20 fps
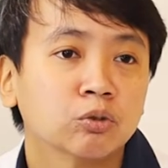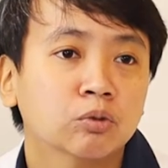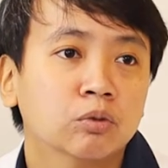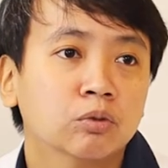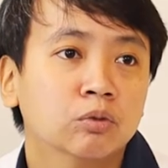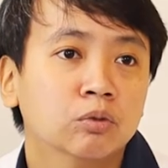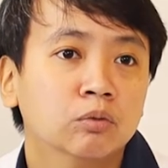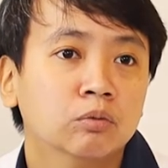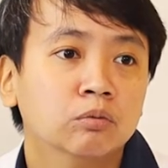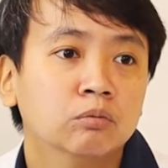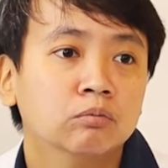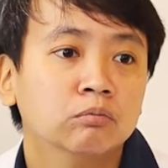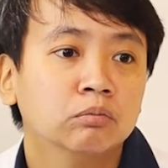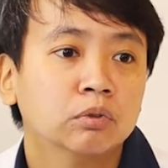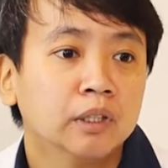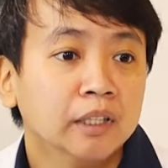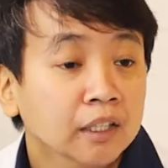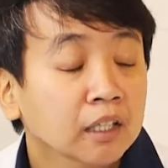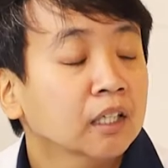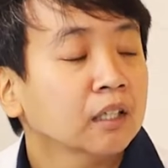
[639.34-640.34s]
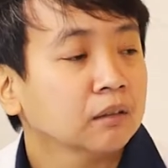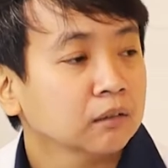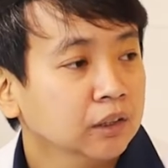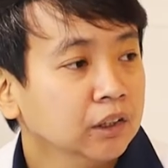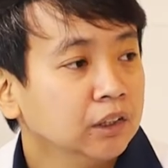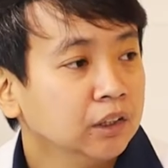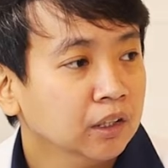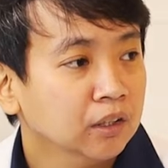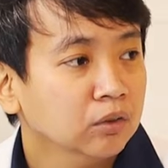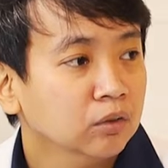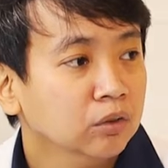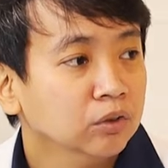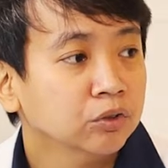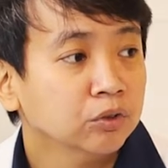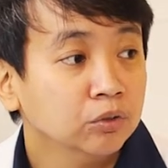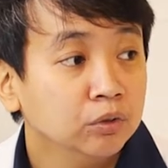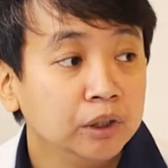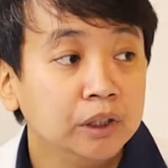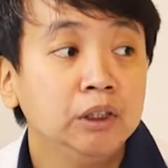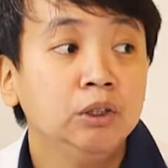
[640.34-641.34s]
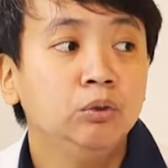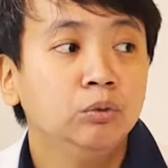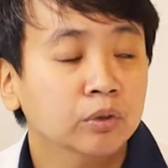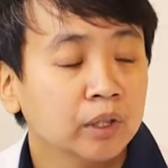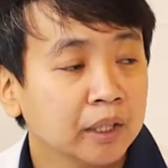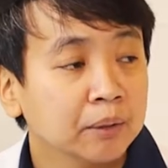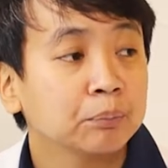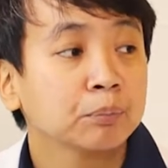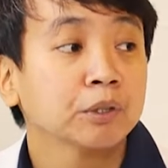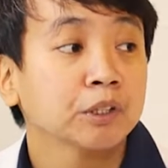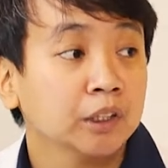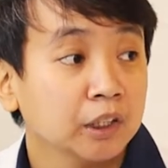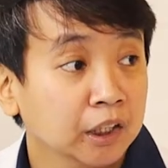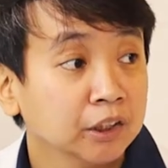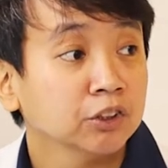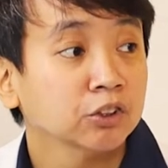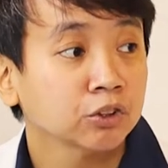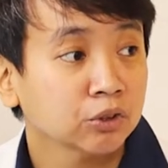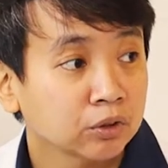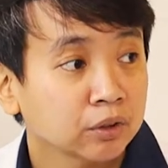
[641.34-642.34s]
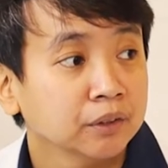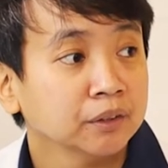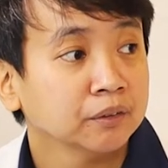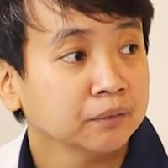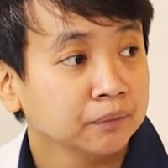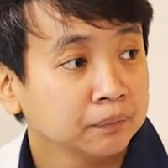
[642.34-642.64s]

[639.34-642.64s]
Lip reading: So kana it can also lead to hypertension.